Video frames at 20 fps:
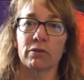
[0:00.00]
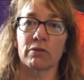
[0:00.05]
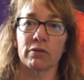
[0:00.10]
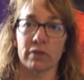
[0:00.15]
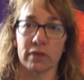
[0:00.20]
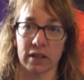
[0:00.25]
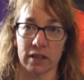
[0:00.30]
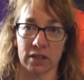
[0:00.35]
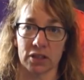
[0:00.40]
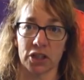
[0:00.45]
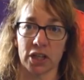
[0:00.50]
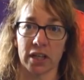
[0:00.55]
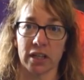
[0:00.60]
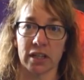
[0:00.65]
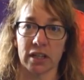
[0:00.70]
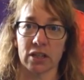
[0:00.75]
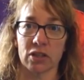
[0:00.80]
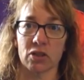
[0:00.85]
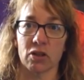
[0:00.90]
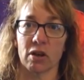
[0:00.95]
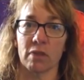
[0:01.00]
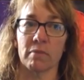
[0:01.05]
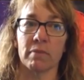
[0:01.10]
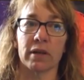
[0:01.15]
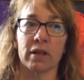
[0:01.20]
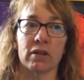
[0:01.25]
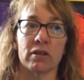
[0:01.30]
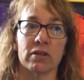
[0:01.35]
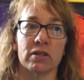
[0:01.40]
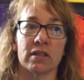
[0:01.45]
through that shaky time,
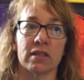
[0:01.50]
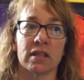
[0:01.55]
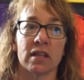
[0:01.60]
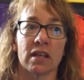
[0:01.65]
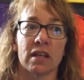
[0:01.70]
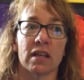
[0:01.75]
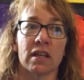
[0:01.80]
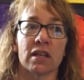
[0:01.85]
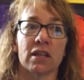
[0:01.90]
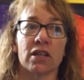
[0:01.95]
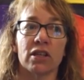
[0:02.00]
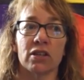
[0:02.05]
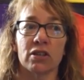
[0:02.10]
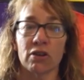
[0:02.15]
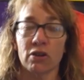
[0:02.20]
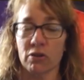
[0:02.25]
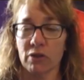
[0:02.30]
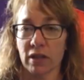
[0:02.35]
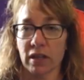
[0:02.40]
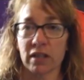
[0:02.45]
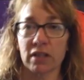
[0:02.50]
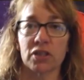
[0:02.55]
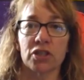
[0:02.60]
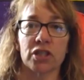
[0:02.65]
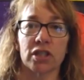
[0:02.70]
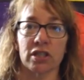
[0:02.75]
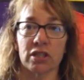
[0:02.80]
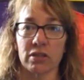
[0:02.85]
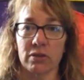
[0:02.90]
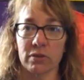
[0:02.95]
because you know that you're
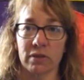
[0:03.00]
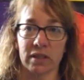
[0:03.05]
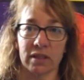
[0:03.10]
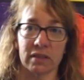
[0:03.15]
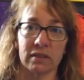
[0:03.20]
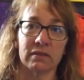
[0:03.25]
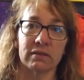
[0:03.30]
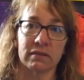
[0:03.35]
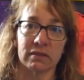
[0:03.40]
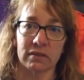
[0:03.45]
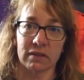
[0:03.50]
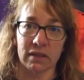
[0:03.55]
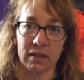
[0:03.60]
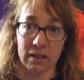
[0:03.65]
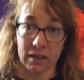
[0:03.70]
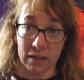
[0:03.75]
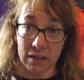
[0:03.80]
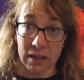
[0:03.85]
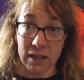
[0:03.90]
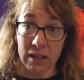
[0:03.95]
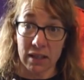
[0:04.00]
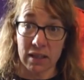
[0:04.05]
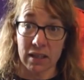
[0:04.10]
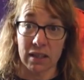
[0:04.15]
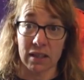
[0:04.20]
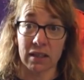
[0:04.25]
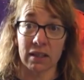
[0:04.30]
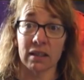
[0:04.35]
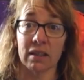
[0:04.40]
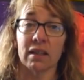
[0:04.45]
genuine in
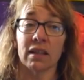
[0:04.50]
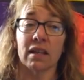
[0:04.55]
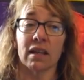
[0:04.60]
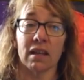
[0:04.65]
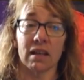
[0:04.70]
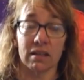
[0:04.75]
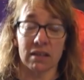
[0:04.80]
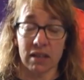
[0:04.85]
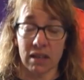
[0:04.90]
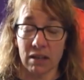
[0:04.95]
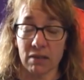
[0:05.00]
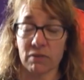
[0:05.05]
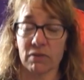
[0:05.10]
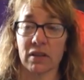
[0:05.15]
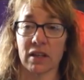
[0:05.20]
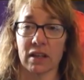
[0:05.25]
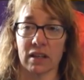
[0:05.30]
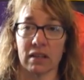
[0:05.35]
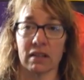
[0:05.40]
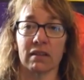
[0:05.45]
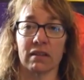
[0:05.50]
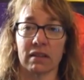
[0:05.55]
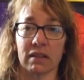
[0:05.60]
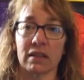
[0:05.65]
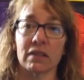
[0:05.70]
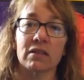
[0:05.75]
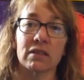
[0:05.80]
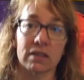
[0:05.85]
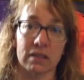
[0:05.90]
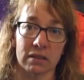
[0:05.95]
here and you have that
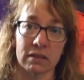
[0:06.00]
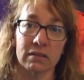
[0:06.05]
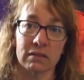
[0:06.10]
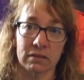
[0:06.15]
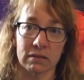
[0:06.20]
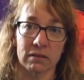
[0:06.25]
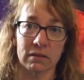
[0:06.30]
effort to